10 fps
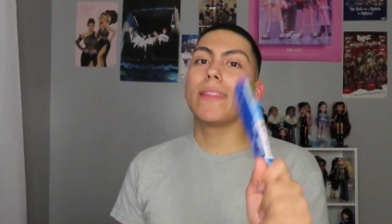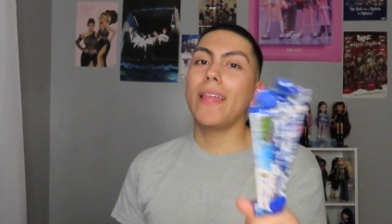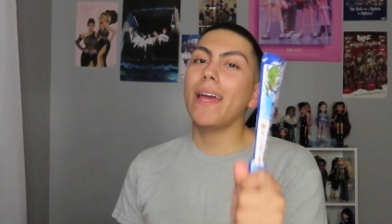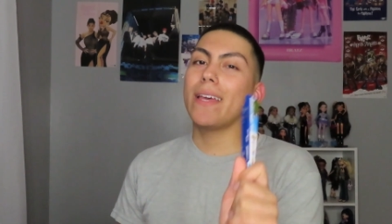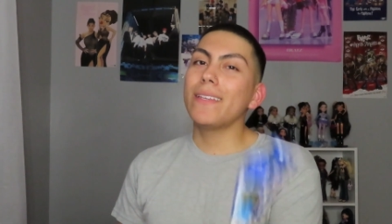
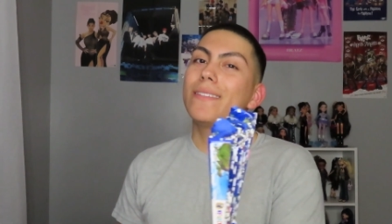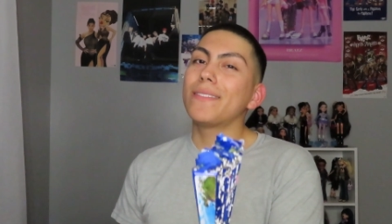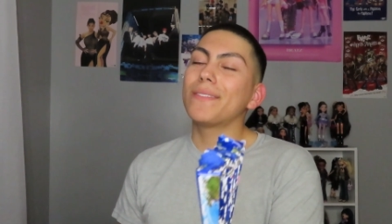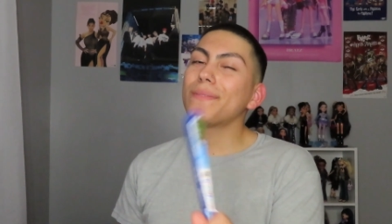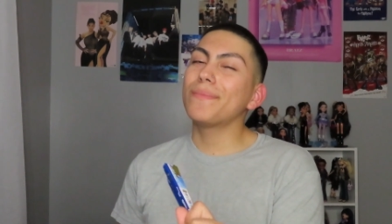That
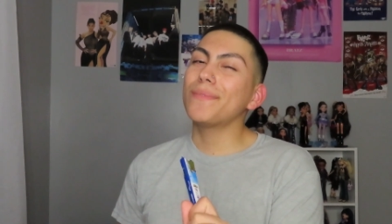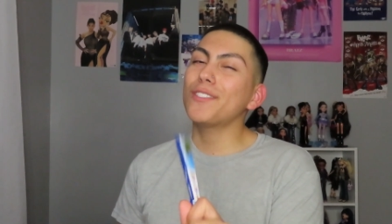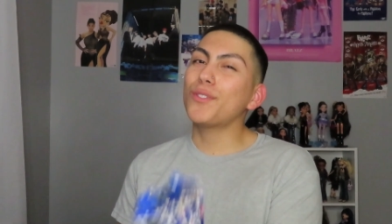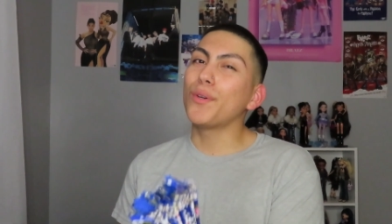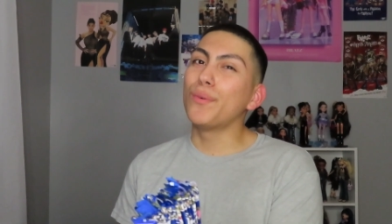is
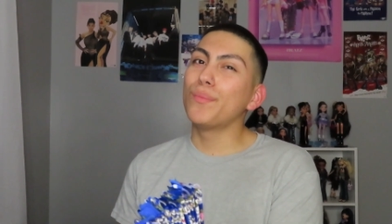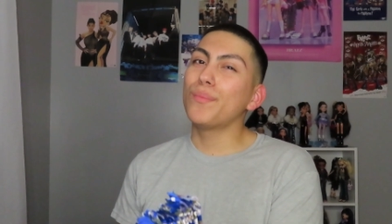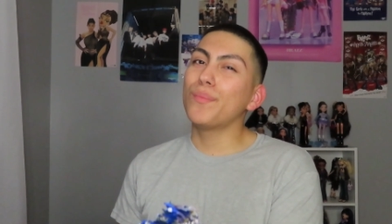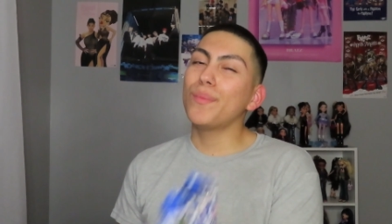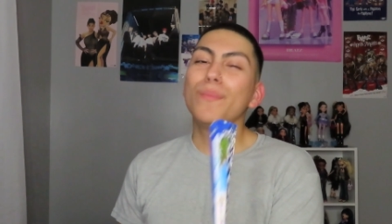true,
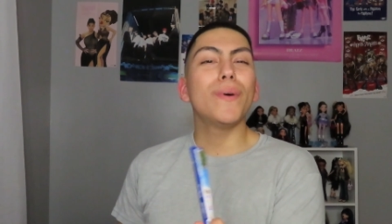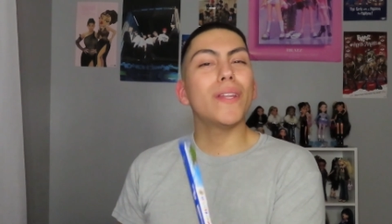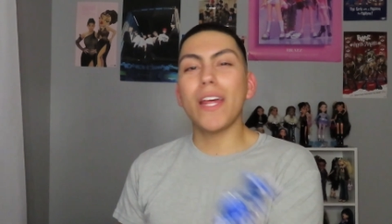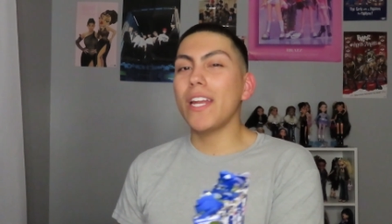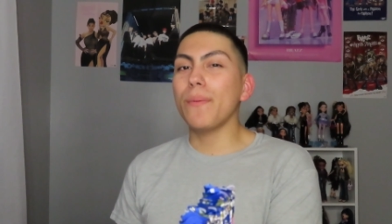but
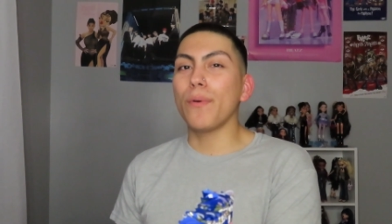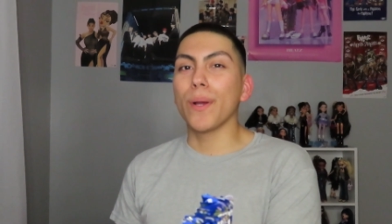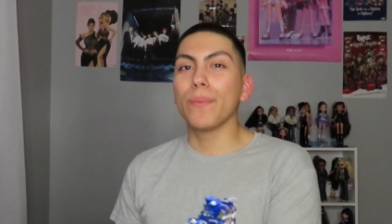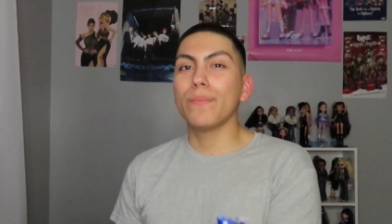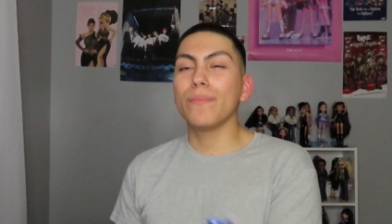not
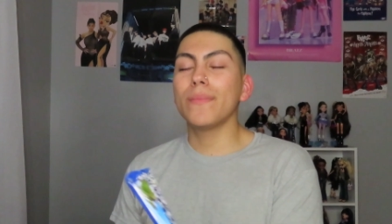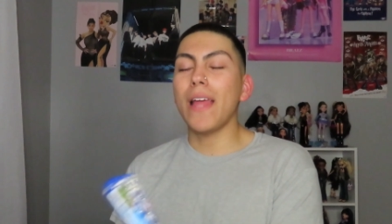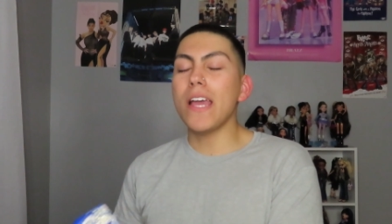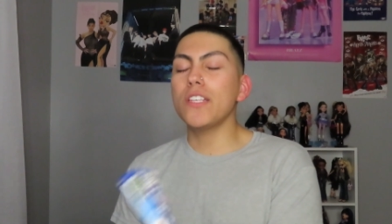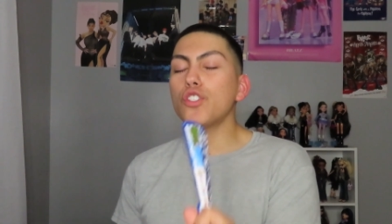anymore.
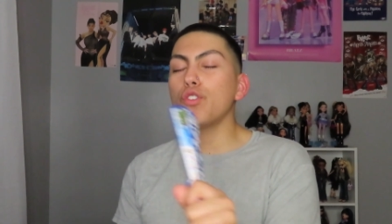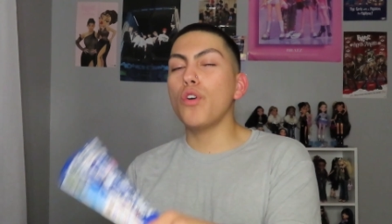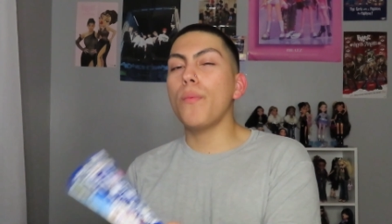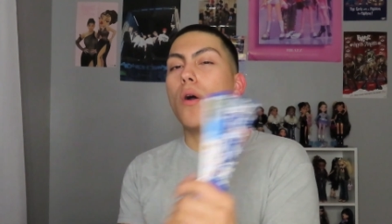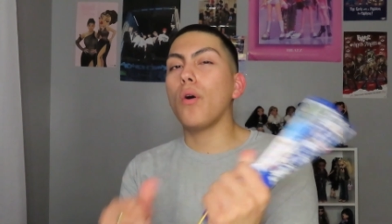That is
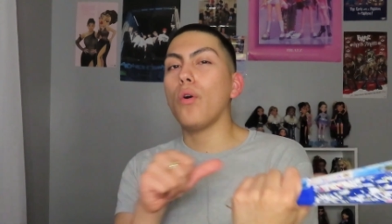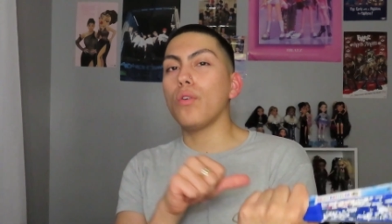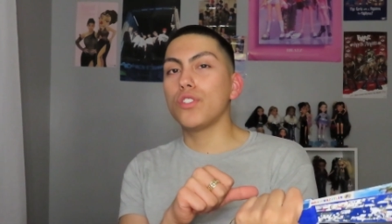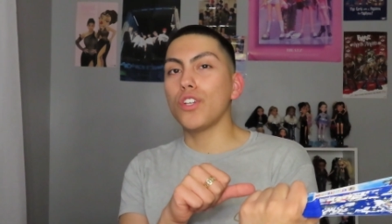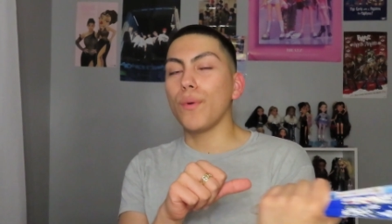true about
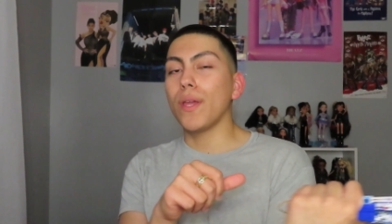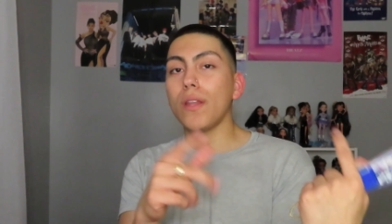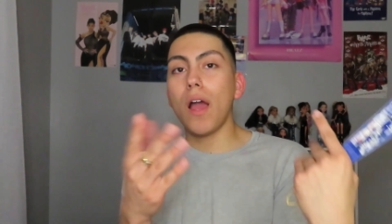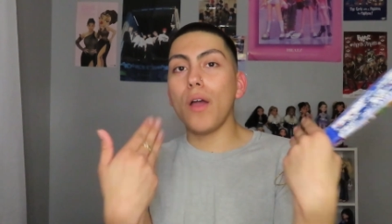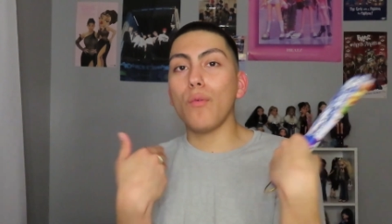old Joey,
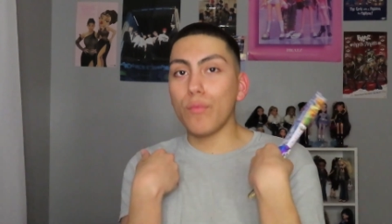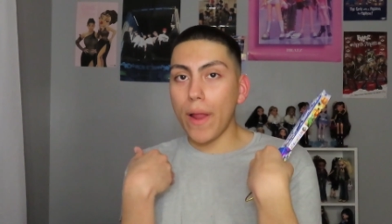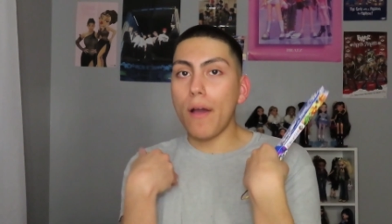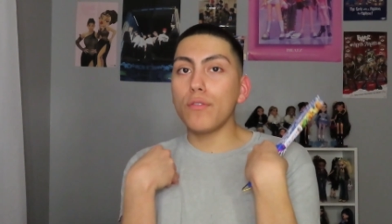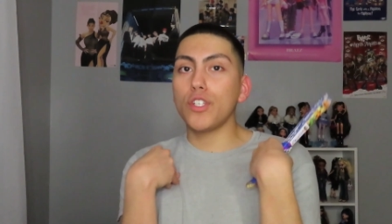not
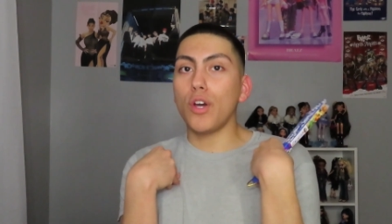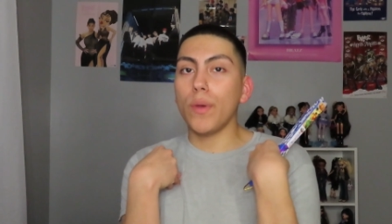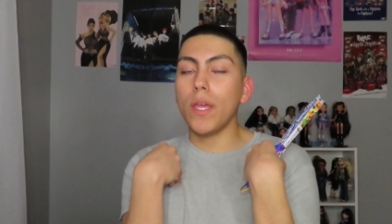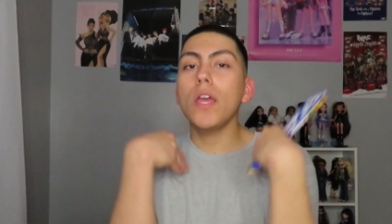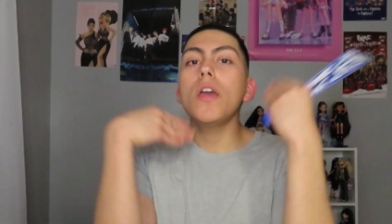now
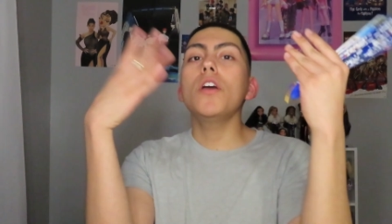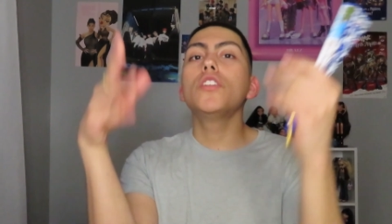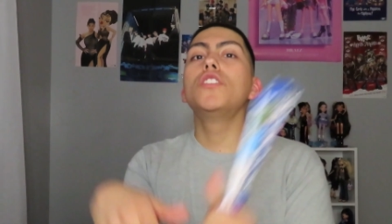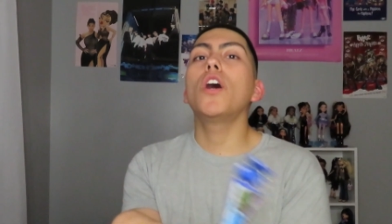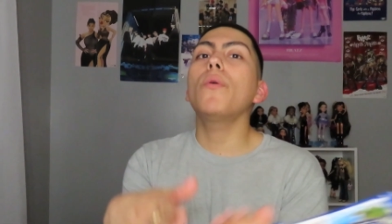Joey.
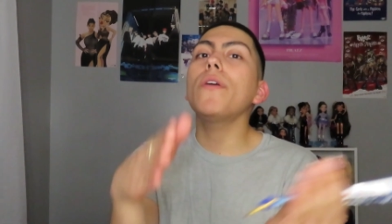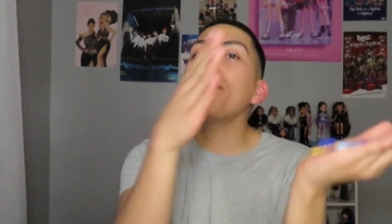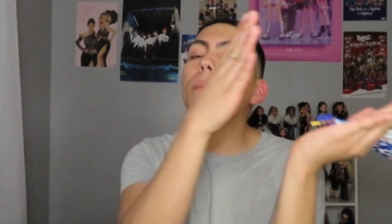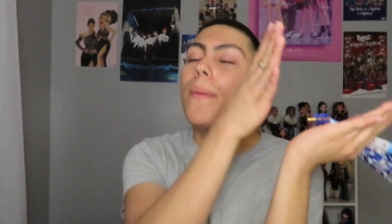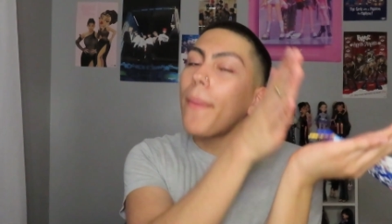Joey
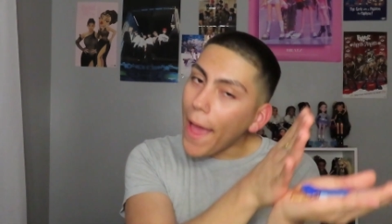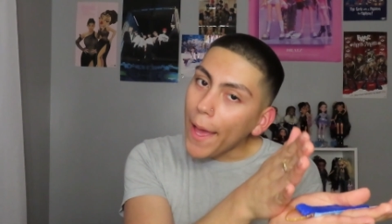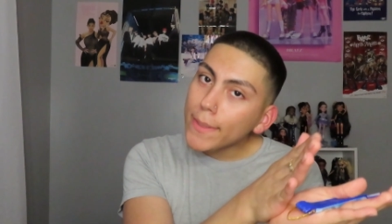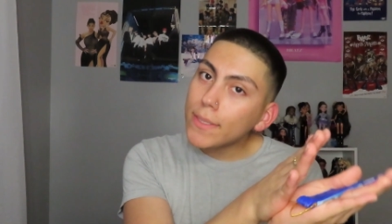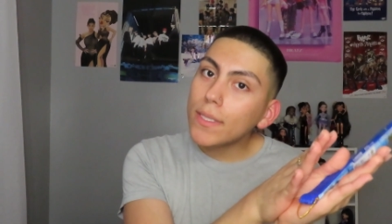from the
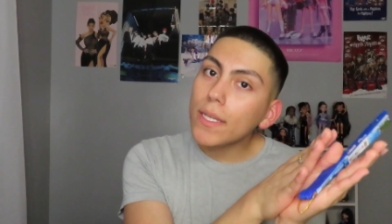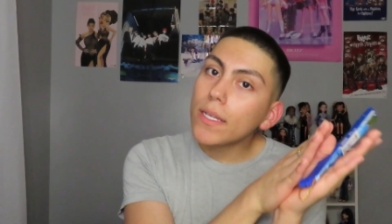past.